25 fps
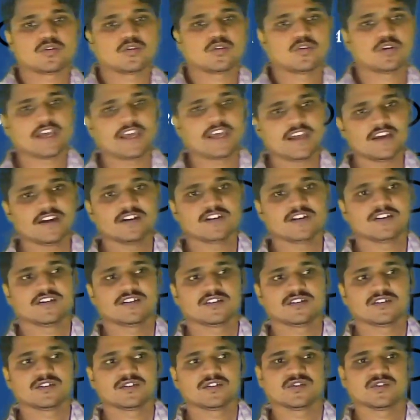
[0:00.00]
Okay.
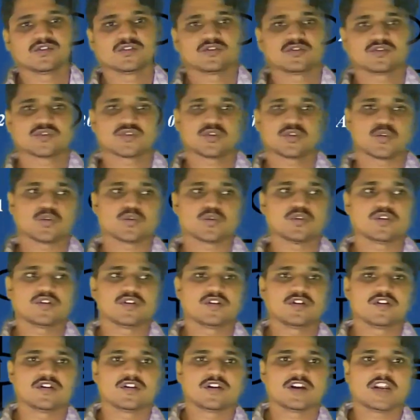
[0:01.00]
So,
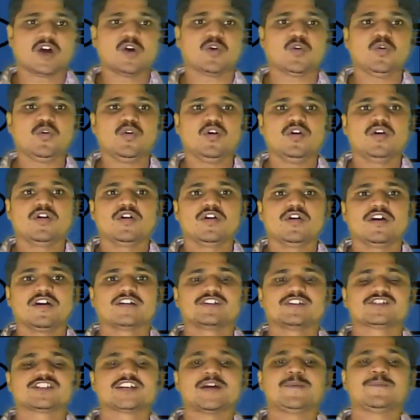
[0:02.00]
now
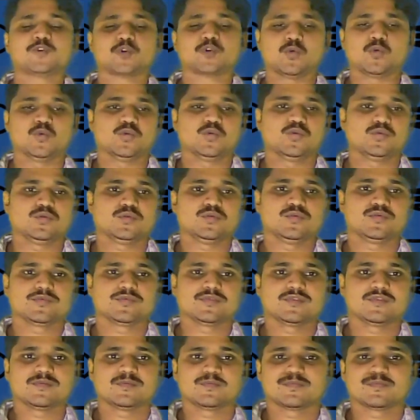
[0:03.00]
step 2.
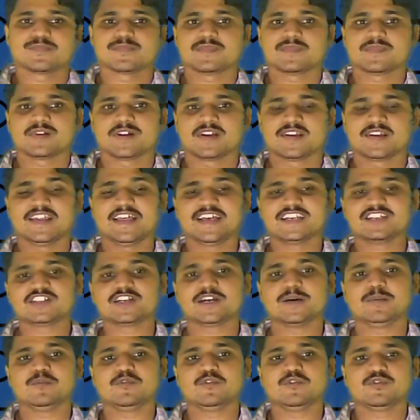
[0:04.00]
Next
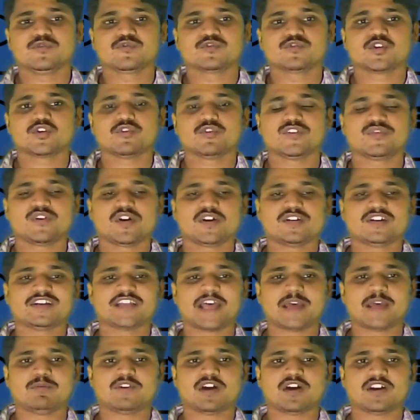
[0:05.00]
step, so we found
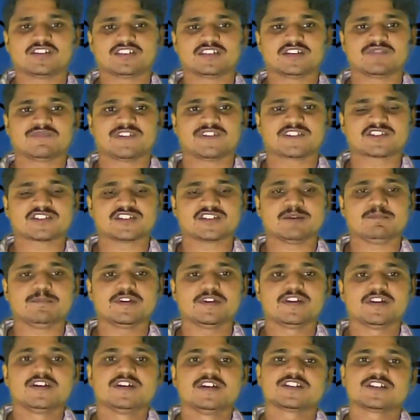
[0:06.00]
time constant in the first
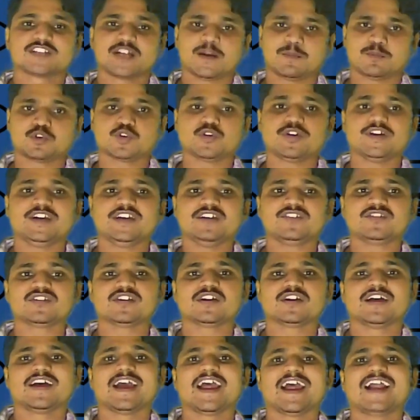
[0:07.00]
step. Step 2 is
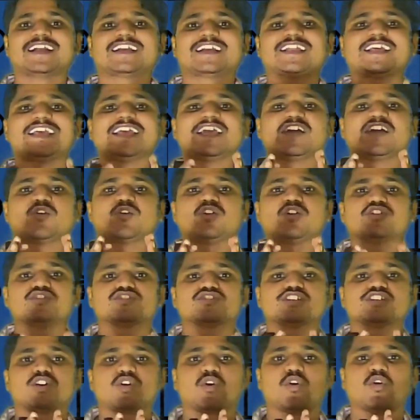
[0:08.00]
at t equal to
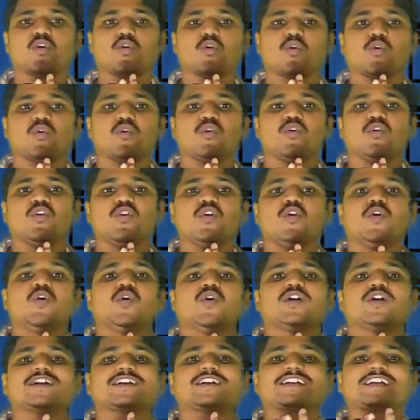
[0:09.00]
0,
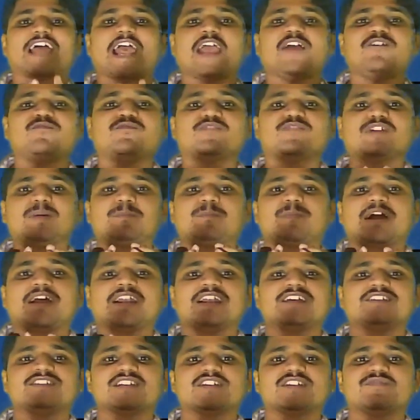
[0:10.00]
time from
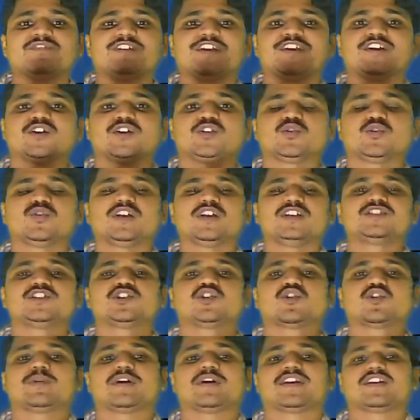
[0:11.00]
minus infinity to the
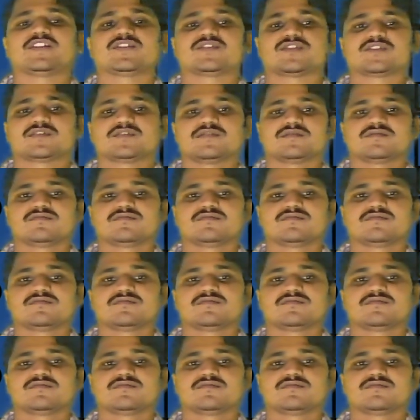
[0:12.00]
0 minus.